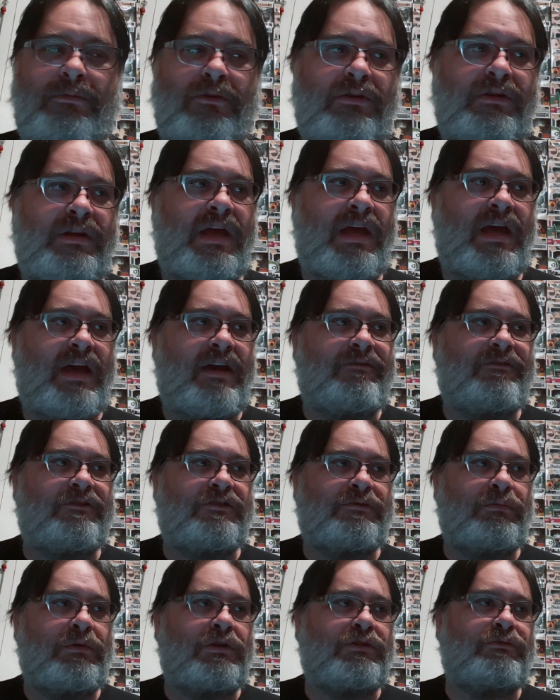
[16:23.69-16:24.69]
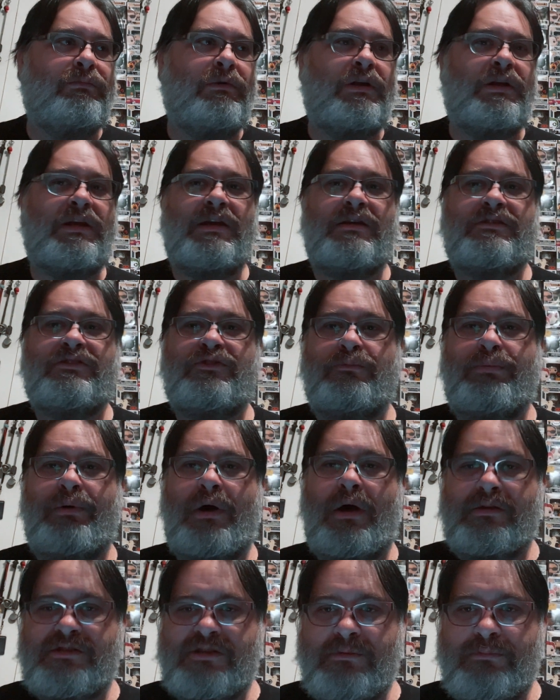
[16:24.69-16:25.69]
to have as much money as you
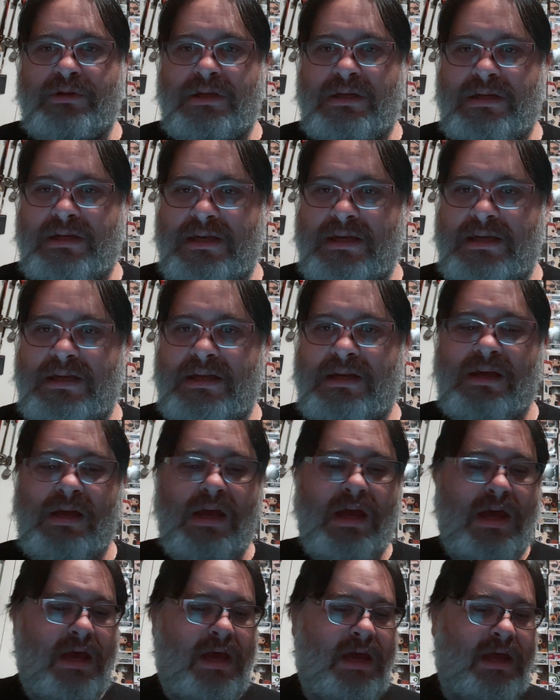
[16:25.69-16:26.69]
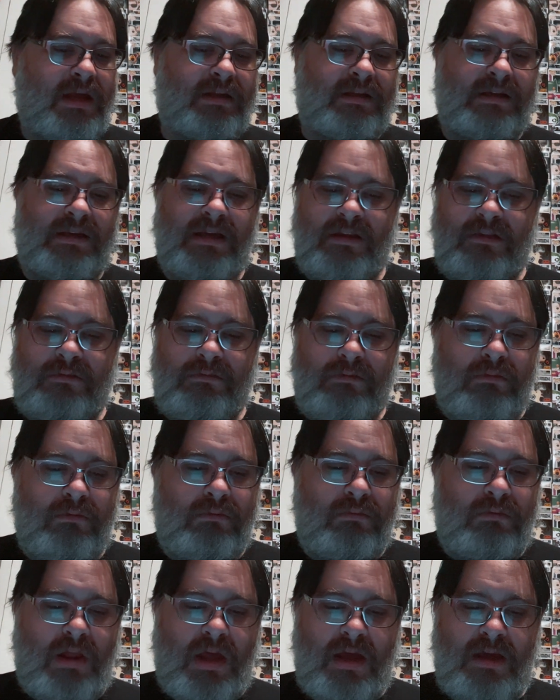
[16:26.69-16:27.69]
possibly need and get
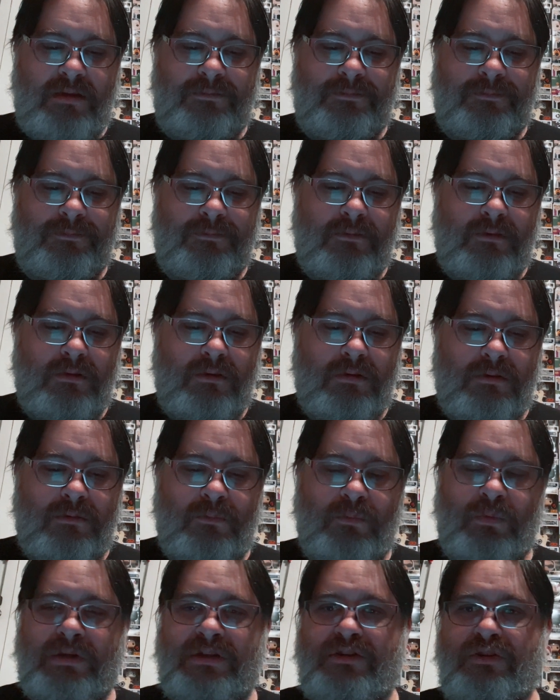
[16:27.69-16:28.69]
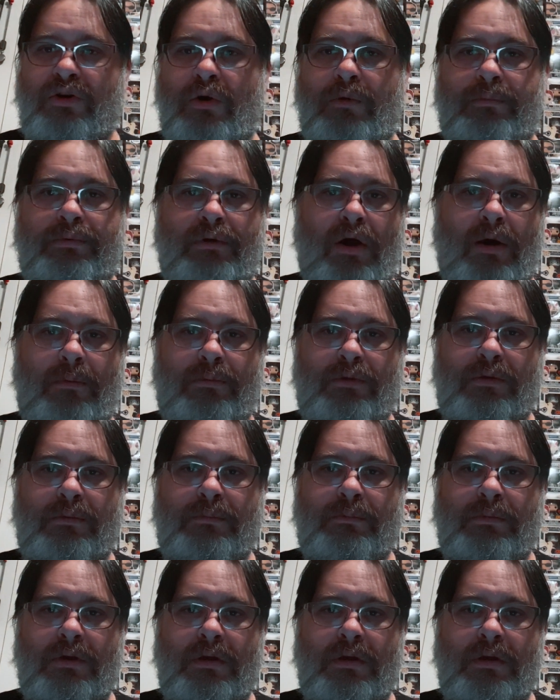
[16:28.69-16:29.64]
through life with no problem.